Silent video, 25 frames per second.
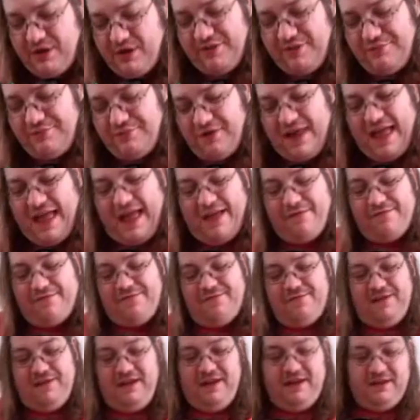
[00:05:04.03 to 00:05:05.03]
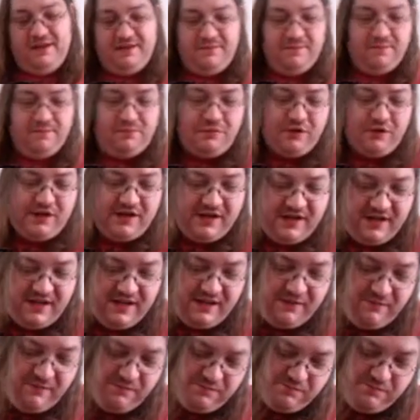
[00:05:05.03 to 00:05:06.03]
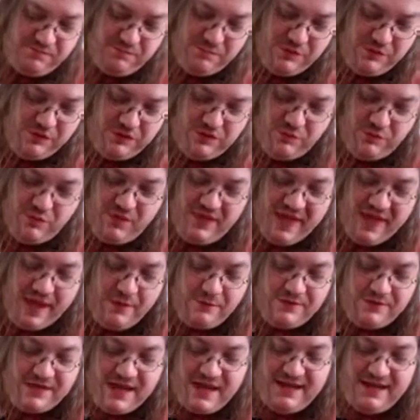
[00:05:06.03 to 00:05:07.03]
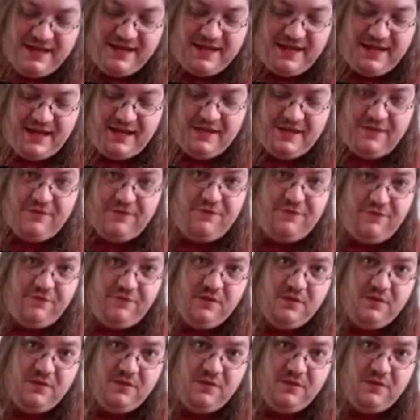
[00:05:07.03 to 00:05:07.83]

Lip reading: flat feet, and pretty much without any kind of